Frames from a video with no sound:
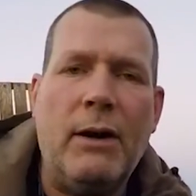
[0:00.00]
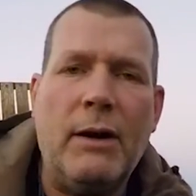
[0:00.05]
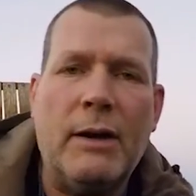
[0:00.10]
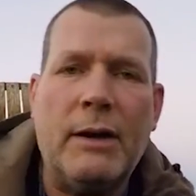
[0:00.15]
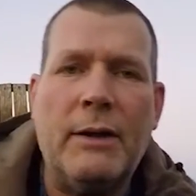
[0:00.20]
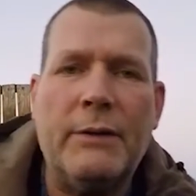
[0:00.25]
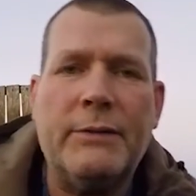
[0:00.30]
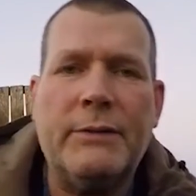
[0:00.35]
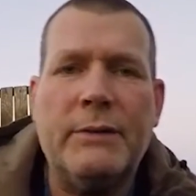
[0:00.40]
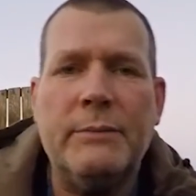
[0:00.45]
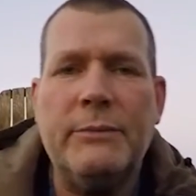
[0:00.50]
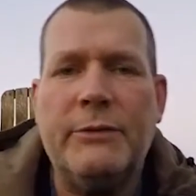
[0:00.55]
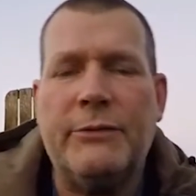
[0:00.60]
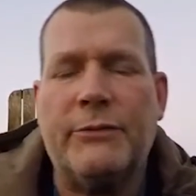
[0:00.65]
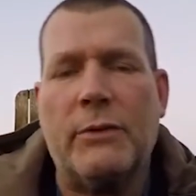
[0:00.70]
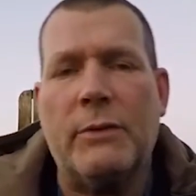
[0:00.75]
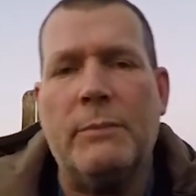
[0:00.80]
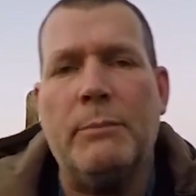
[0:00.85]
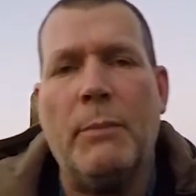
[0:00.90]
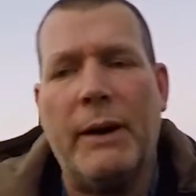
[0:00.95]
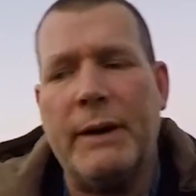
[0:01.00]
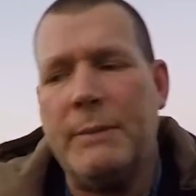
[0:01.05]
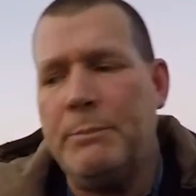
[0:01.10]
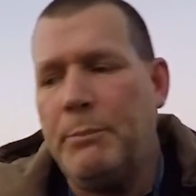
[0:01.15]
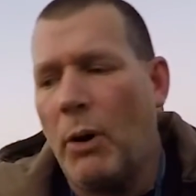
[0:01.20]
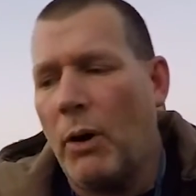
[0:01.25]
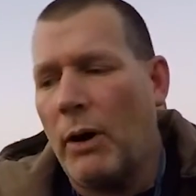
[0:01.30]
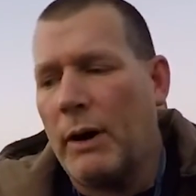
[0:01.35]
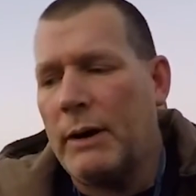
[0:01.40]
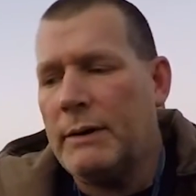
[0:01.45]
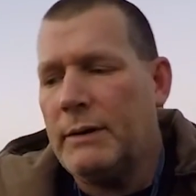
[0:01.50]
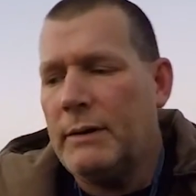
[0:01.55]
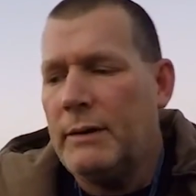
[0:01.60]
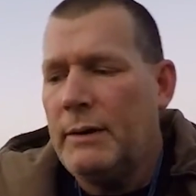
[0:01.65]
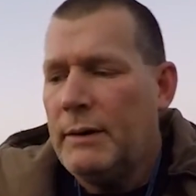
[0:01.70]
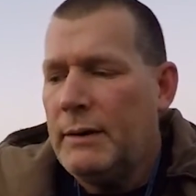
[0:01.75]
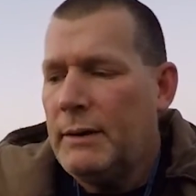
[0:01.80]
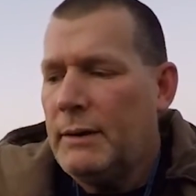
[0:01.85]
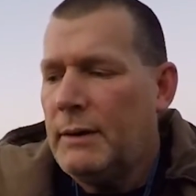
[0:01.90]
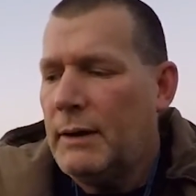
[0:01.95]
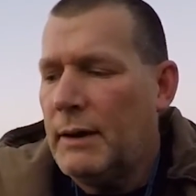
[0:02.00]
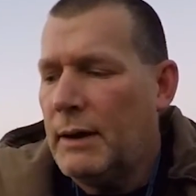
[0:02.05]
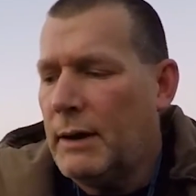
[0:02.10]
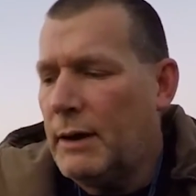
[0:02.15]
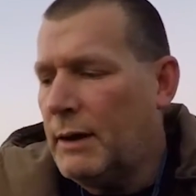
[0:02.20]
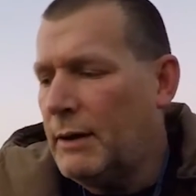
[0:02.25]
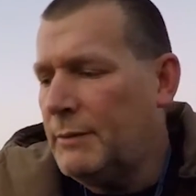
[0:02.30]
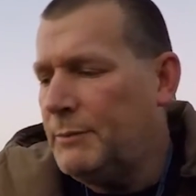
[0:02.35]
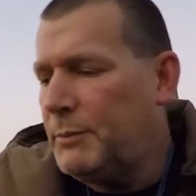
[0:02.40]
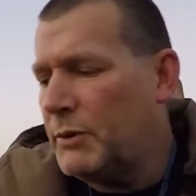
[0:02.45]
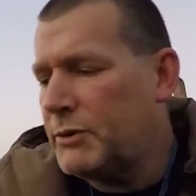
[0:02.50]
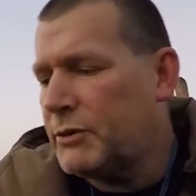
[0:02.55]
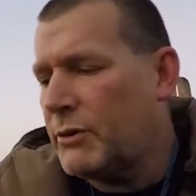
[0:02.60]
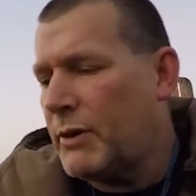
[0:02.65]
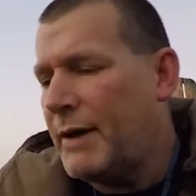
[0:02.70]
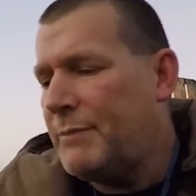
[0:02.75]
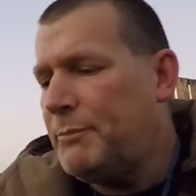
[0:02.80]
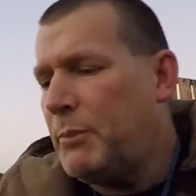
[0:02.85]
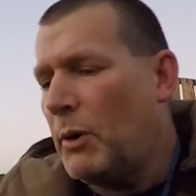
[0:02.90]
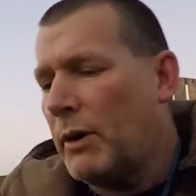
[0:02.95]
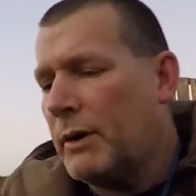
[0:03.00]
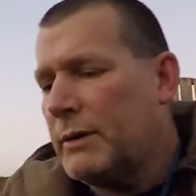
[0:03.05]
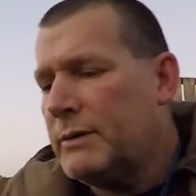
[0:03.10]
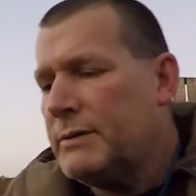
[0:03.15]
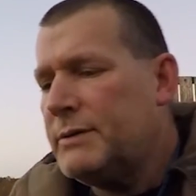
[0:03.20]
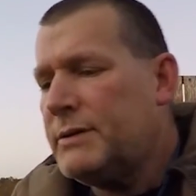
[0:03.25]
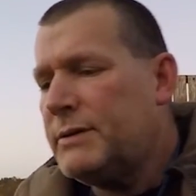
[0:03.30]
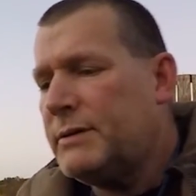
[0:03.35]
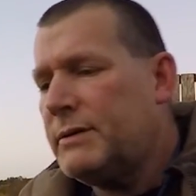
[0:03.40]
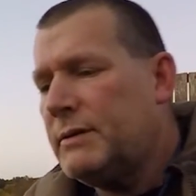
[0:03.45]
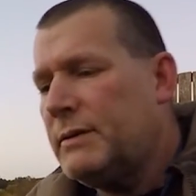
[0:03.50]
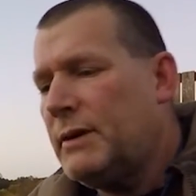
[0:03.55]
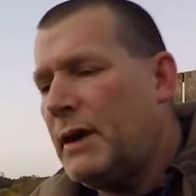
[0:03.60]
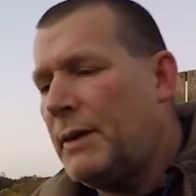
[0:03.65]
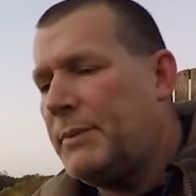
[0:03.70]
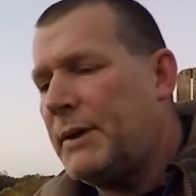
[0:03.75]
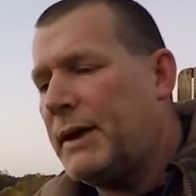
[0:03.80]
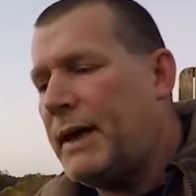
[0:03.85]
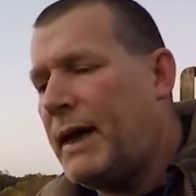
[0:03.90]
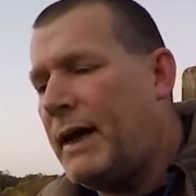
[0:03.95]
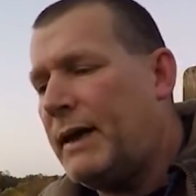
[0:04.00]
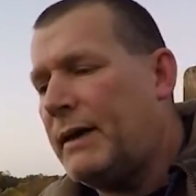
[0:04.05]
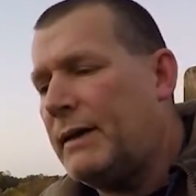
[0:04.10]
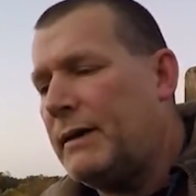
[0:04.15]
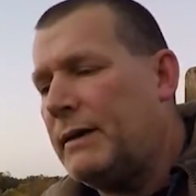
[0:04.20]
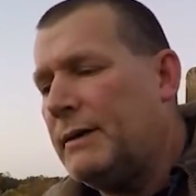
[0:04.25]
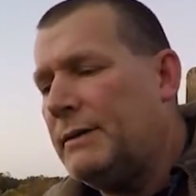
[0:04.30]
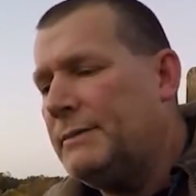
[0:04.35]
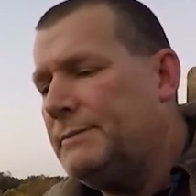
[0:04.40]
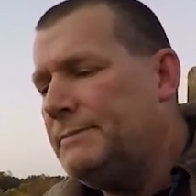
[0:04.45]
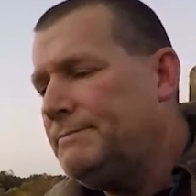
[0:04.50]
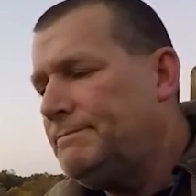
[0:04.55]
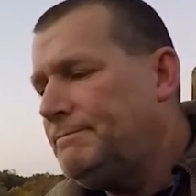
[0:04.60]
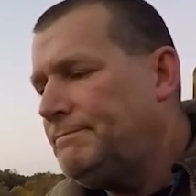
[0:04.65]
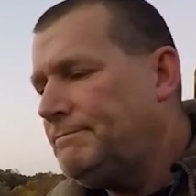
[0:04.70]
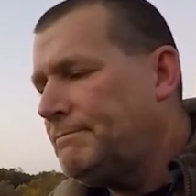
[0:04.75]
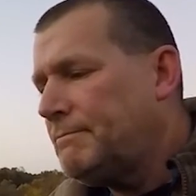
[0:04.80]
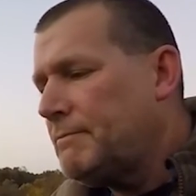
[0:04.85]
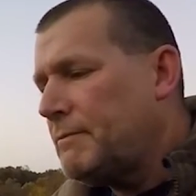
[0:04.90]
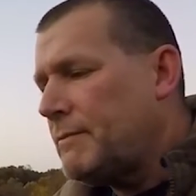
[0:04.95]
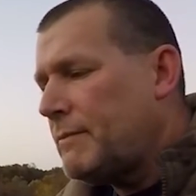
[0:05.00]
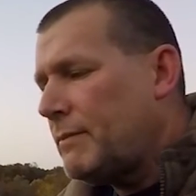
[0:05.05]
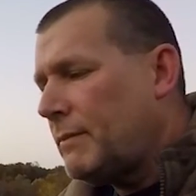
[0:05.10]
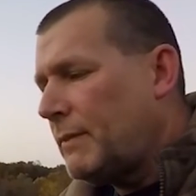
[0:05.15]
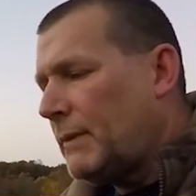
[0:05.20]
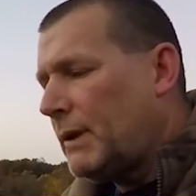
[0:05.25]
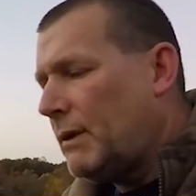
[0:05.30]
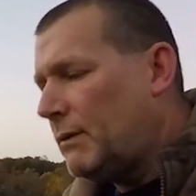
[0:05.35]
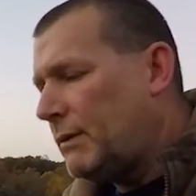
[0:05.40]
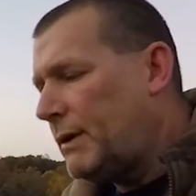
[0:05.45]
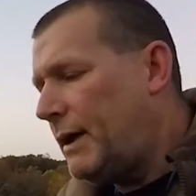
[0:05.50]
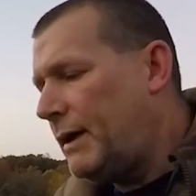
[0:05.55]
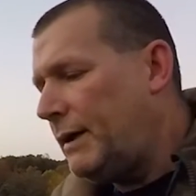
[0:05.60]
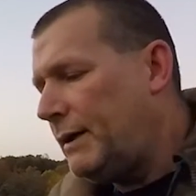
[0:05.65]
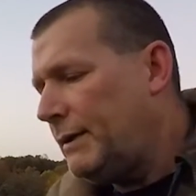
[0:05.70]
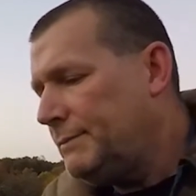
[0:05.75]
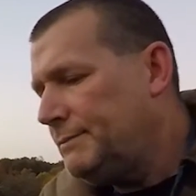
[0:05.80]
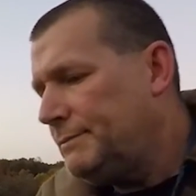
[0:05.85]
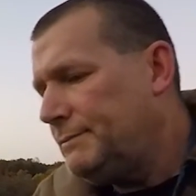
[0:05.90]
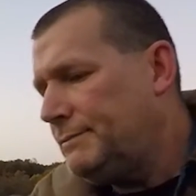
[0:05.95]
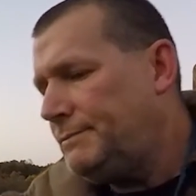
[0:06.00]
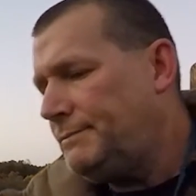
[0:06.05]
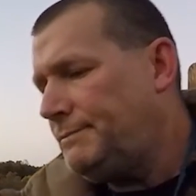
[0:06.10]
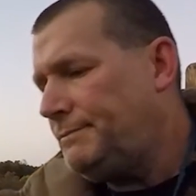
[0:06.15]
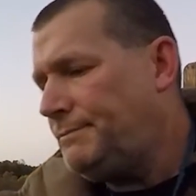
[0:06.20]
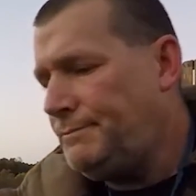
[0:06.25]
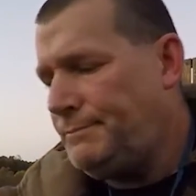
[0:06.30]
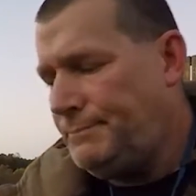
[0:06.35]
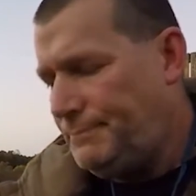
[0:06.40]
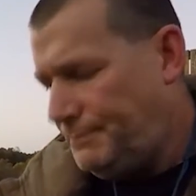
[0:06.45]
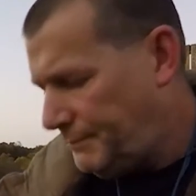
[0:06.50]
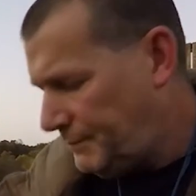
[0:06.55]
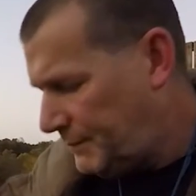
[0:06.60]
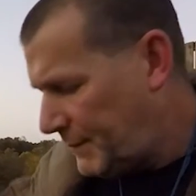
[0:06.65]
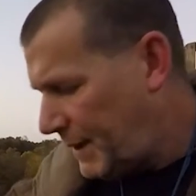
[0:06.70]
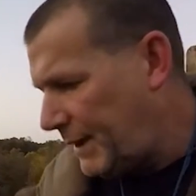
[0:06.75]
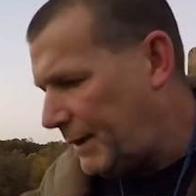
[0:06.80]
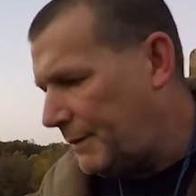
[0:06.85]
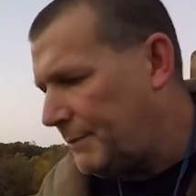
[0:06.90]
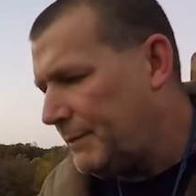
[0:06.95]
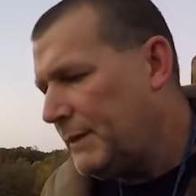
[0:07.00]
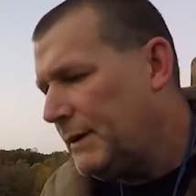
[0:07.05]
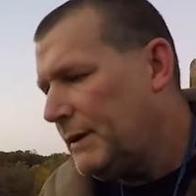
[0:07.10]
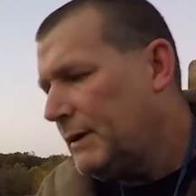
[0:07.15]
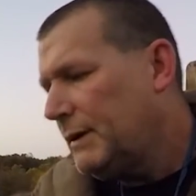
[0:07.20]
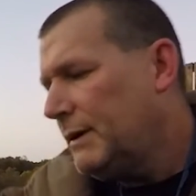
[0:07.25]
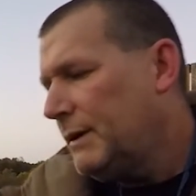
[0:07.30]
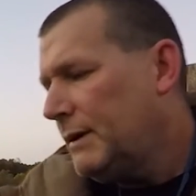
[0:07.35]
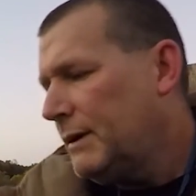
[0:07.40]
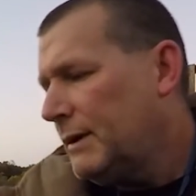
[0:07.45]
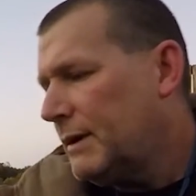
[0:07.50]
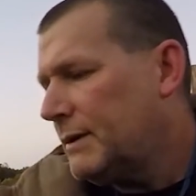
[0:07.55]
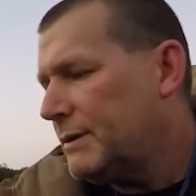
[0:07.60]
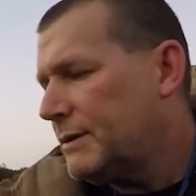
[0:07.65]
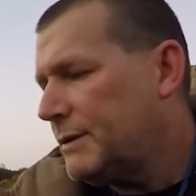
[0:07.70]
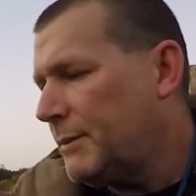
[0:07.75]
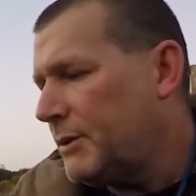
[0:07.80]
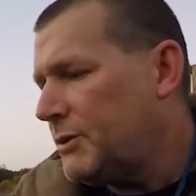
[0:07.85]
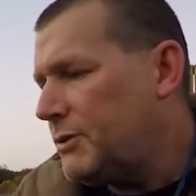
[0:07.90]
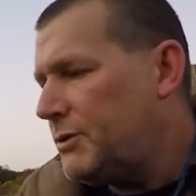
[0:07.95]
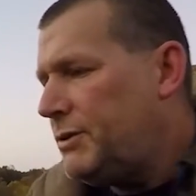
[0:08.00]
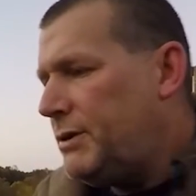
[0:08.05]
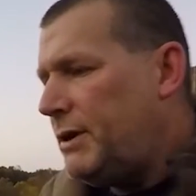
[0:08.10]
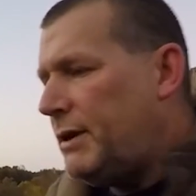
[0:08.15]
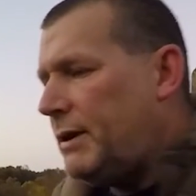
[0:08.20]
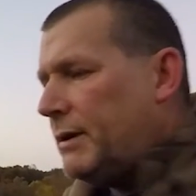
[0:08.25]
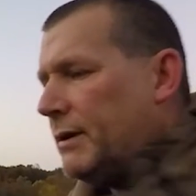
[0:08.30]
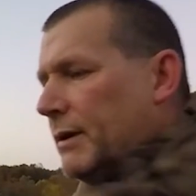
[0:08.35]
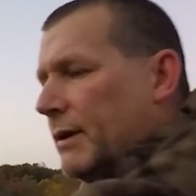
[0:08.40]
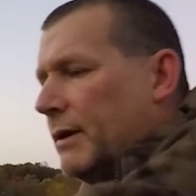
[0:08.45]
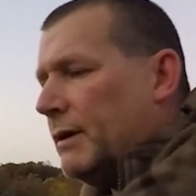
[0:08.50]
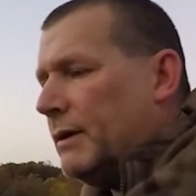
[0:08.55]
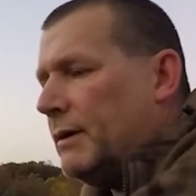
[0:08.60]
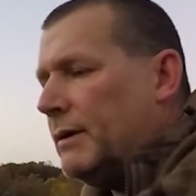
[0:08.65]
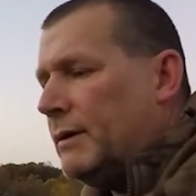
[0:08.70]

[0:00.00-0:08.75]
Hawk Customs for Mike Barton, Bushcraft Bartons up in Canada. Okay, dang, there's so much shit here.